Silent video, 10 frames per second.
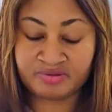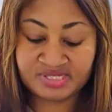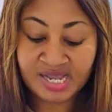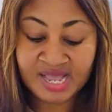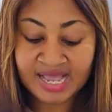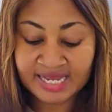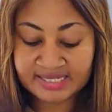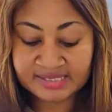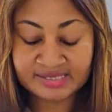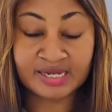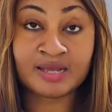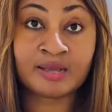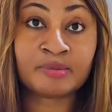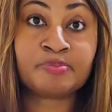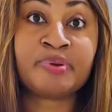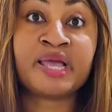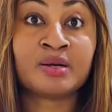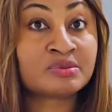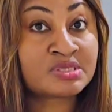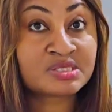ties, their
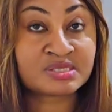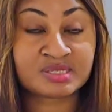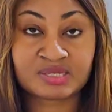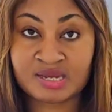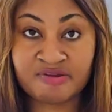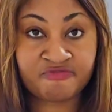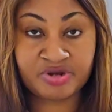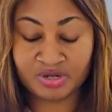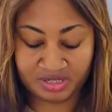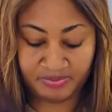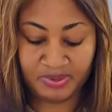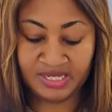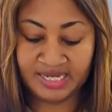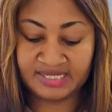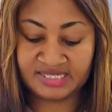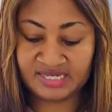belts every other place.